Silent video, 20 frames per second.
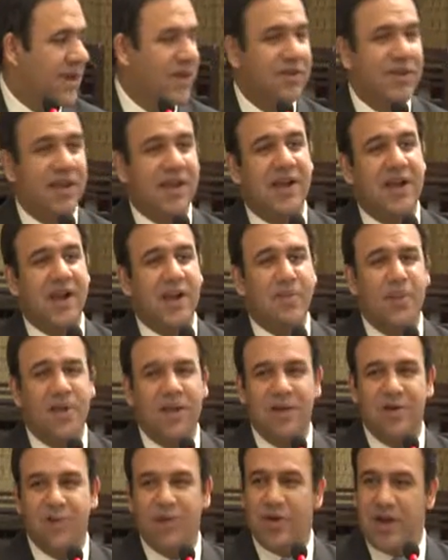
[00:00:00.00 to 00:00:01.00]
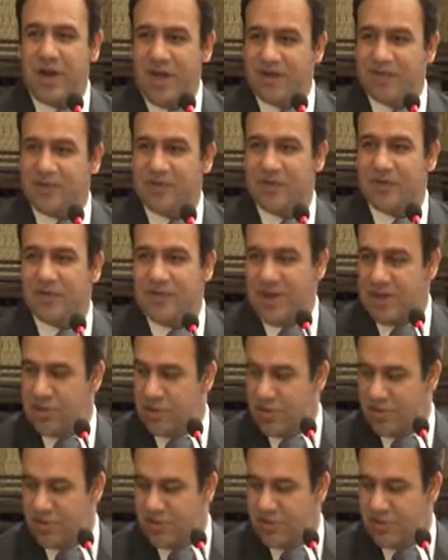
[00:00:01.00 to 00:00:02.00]
So I come here to ask you
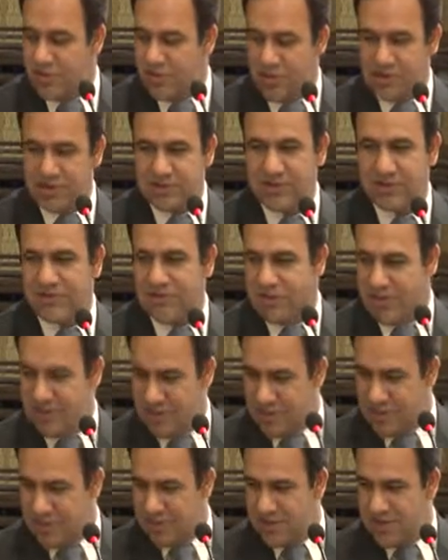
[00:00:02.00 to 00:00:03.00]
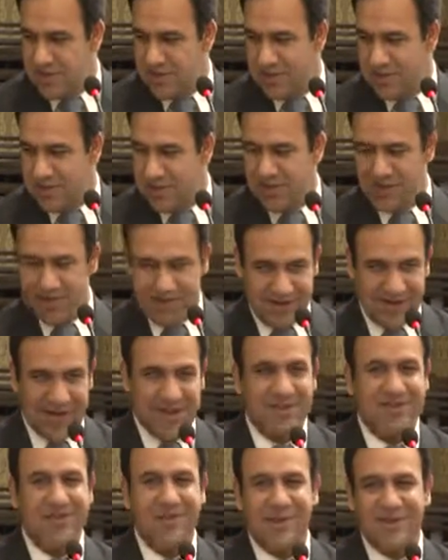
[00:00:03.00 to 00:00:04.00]
that question also,
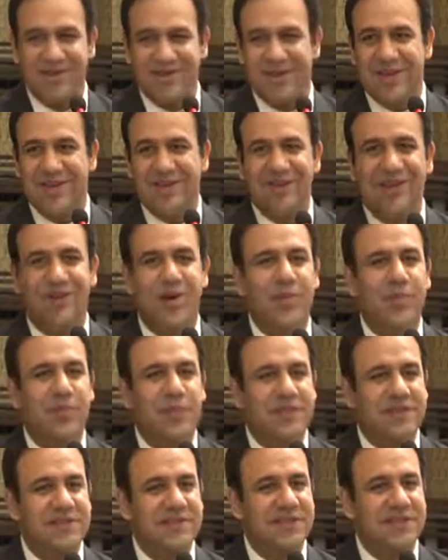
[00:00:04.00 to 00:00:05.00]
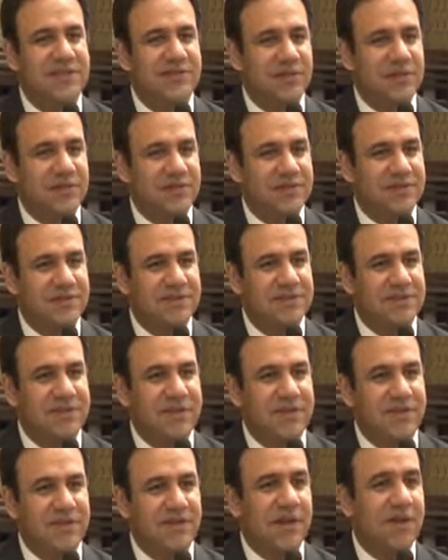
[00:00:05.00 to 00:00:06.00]
as corporate CEOs,
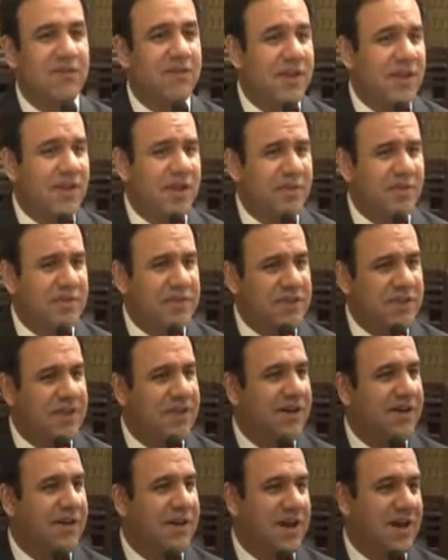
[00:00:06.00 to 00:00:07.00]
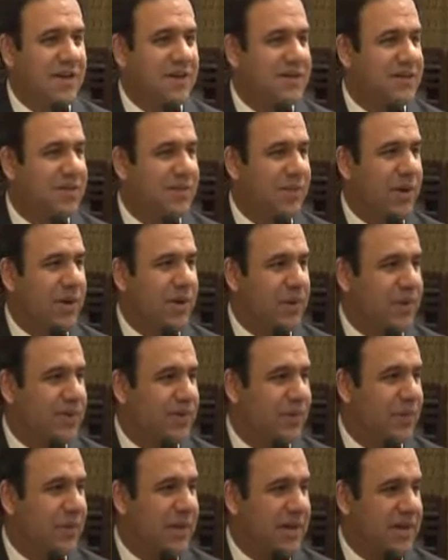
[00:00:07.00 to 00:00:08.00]
that we need to see the Tatas and Bindas
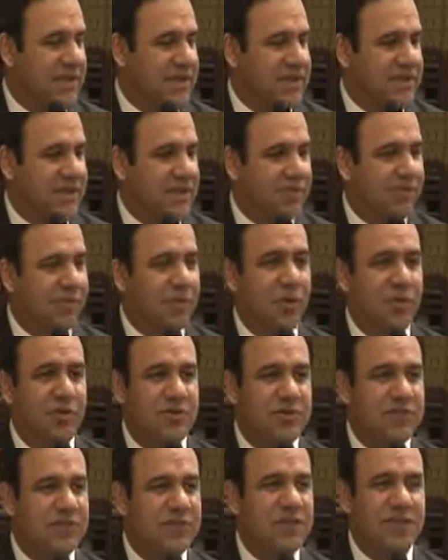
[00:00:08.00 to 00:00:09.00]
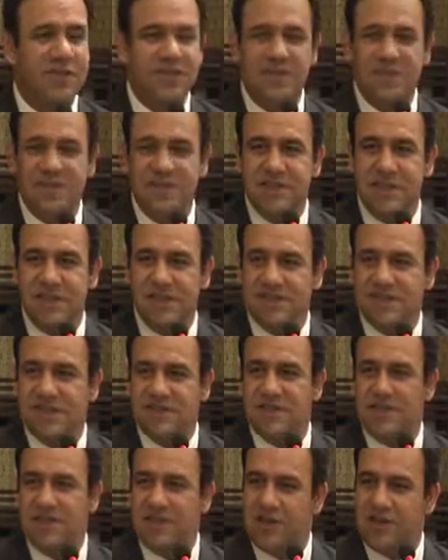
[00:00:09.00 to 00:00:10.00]
of Pakistan. We want to see the
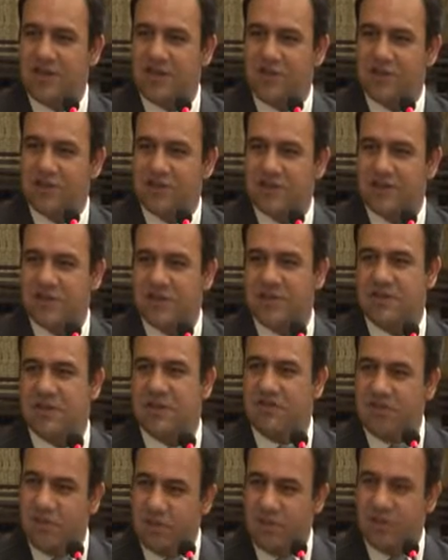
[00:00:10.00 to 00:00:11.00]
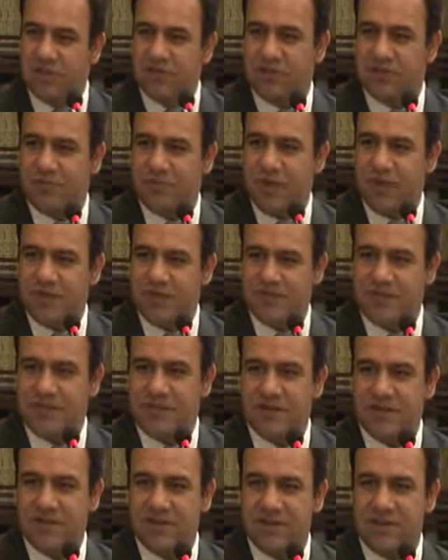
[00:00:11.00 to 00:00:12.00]
TCSs and the Infosys and Wipros of
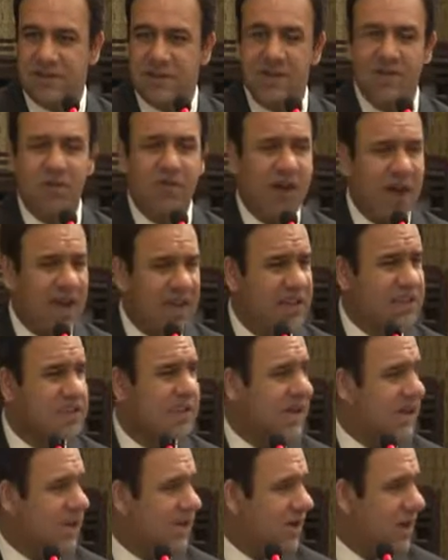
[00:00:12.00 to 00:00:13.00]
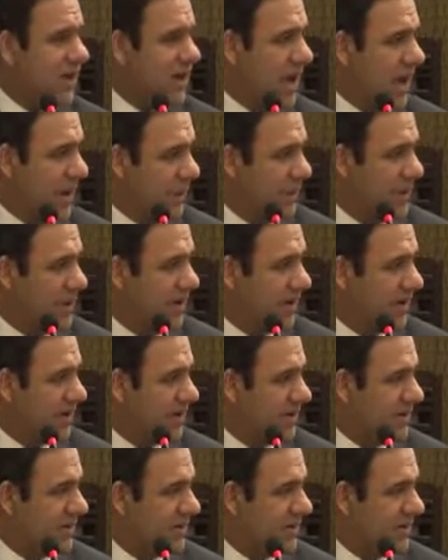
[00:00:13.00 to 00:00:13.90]
Pakistan. Why is that not happening?